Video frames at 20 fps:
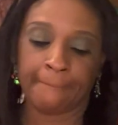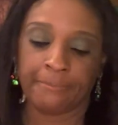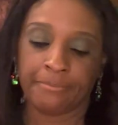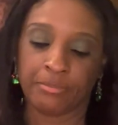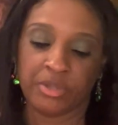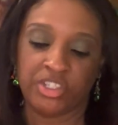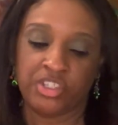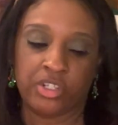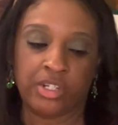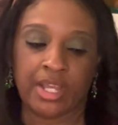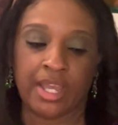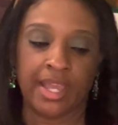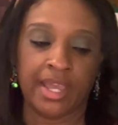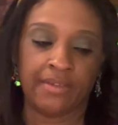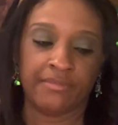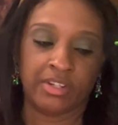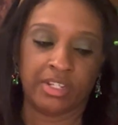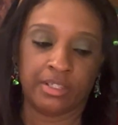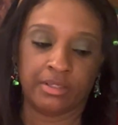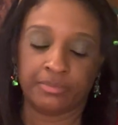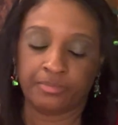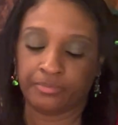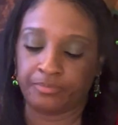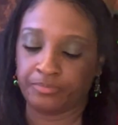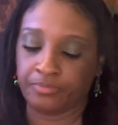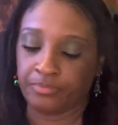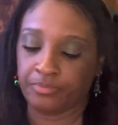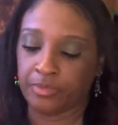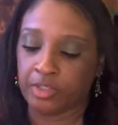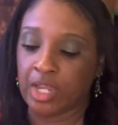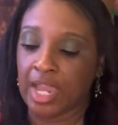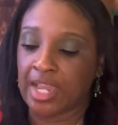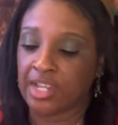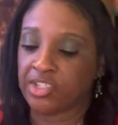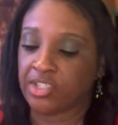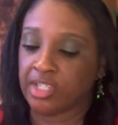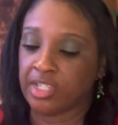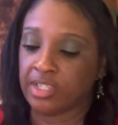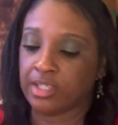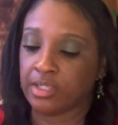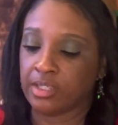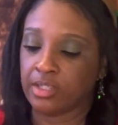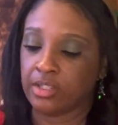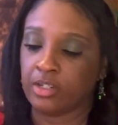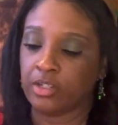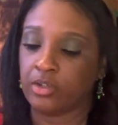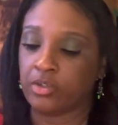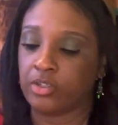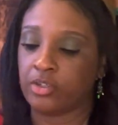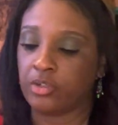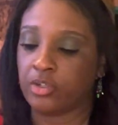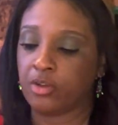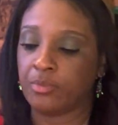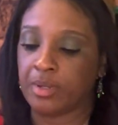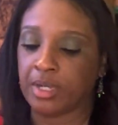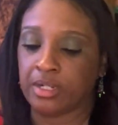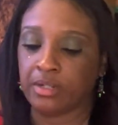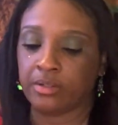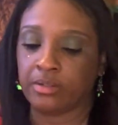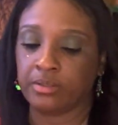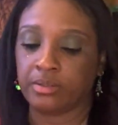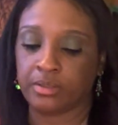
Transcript: But you're not having it. You're actually, you know better.